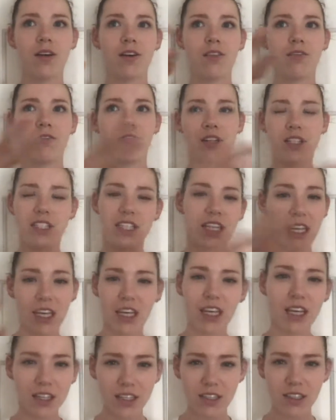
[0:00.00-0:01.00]

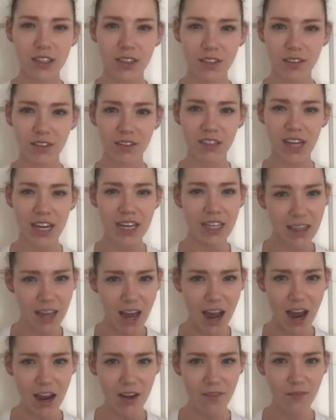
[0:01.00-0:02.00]
fatigued like
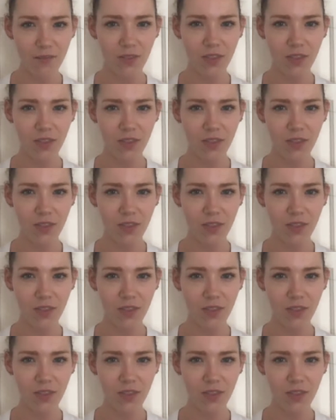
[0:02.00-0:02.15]
that,